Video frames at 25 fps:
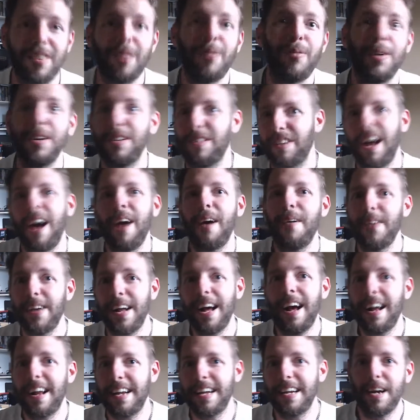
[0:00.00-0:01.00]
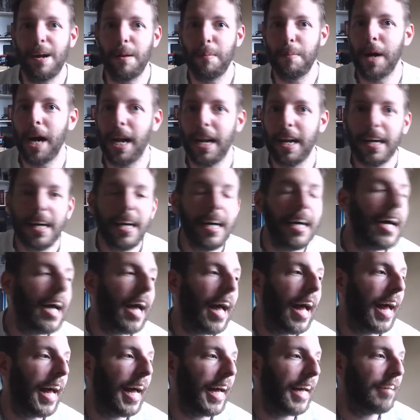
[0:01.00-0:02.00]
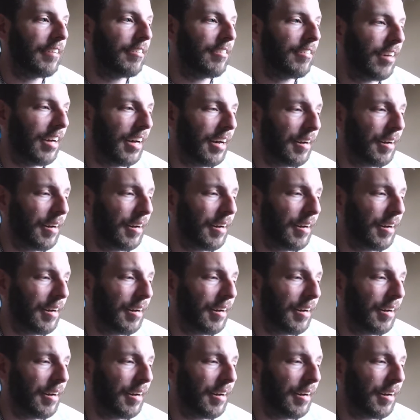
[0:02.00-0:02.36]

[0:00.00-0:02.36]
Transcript: What's going on here, bud? And